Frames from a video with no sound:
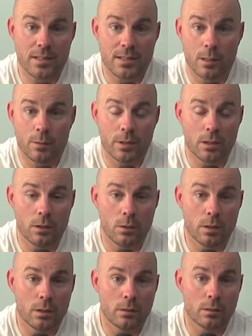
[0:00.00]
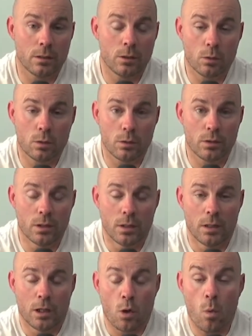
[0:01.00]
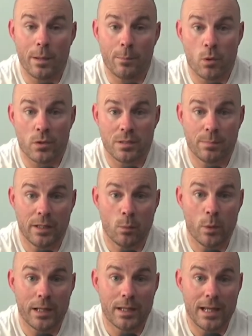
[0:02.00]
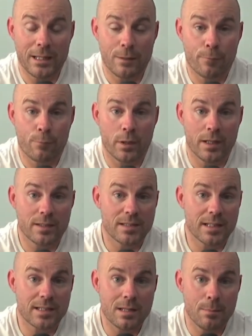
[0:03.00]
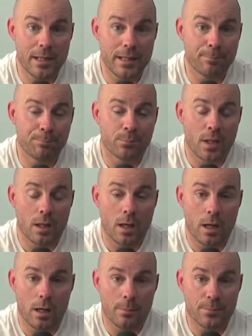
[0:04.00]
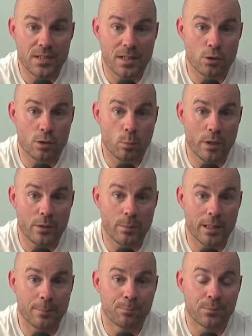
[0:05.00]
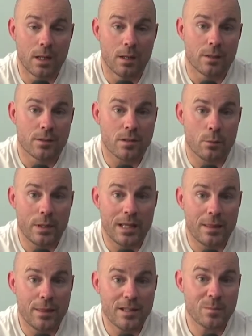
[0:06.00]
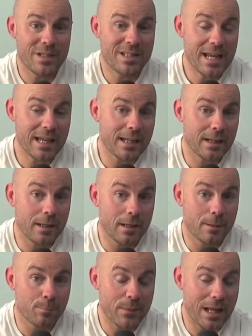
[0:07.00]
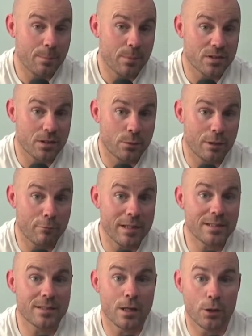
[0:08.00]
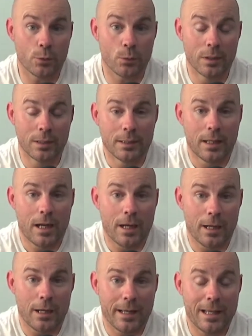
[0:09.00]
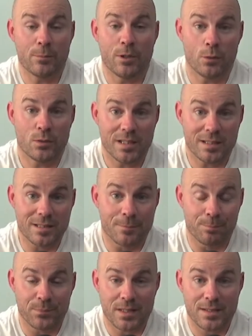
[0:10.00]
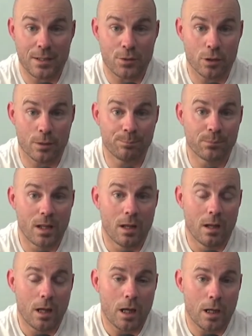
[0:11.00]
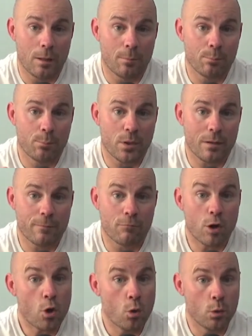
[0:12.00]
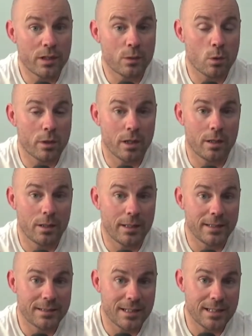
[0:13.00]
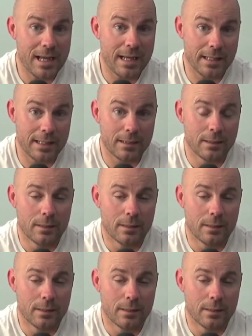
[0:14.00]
is helping you, and you could quite possibly win a free 60-minute session with me. So in this particular episode, there is no hypnosis session, but I've recorded one earlier today